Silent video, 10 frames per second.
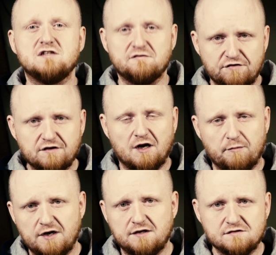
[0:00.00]
different
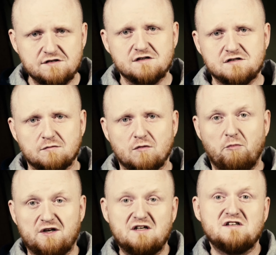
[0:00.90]
operating system,
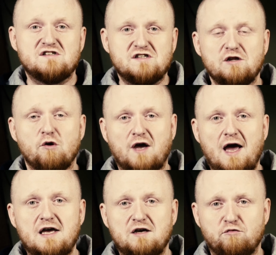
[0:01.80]
but it is still
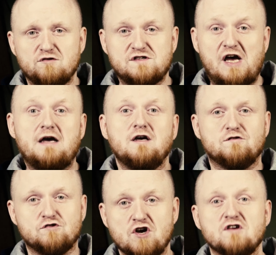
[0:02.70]
okay if we say
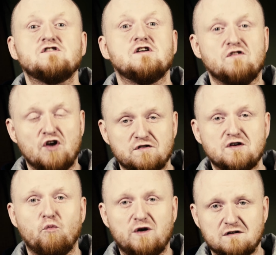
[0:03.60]
it's just
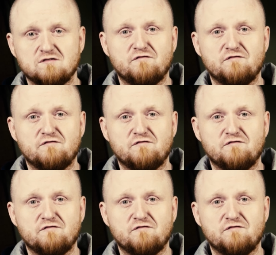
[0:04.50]
another Windows